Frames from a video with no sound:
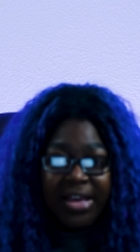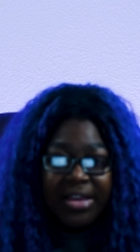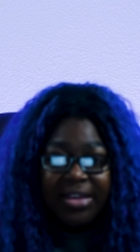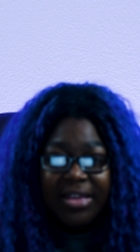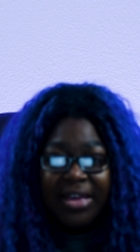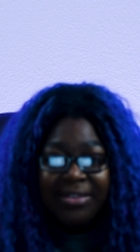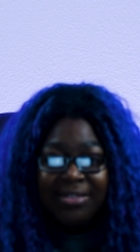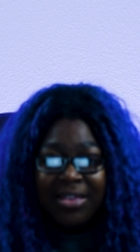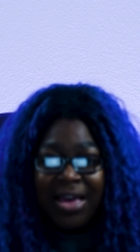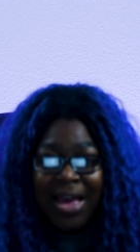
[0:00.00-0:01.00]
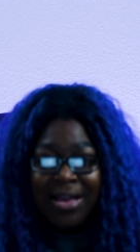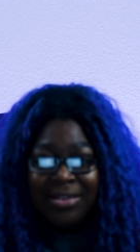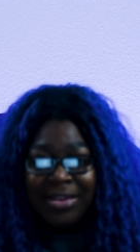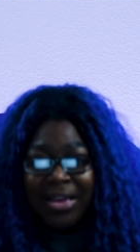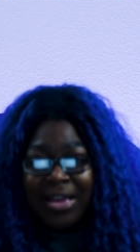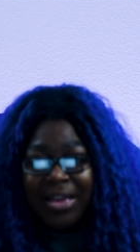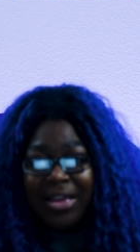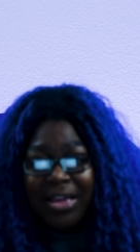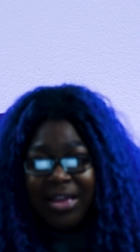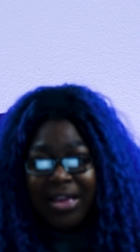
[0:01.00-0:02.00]
is that
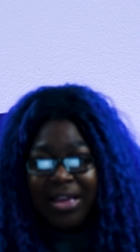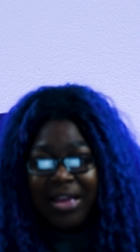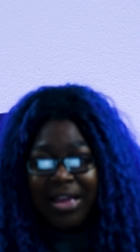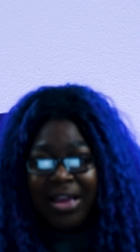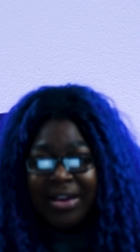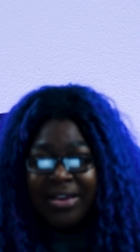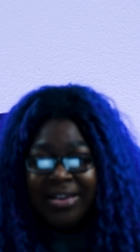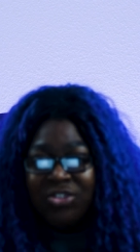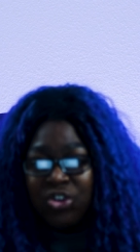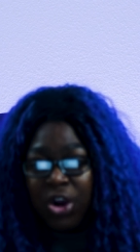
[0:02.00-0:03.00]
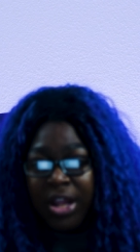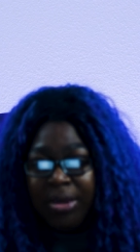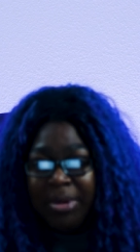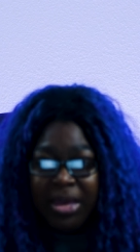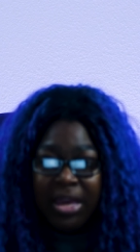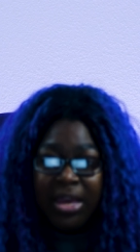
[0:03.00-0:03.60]
Andy and Charlie McGee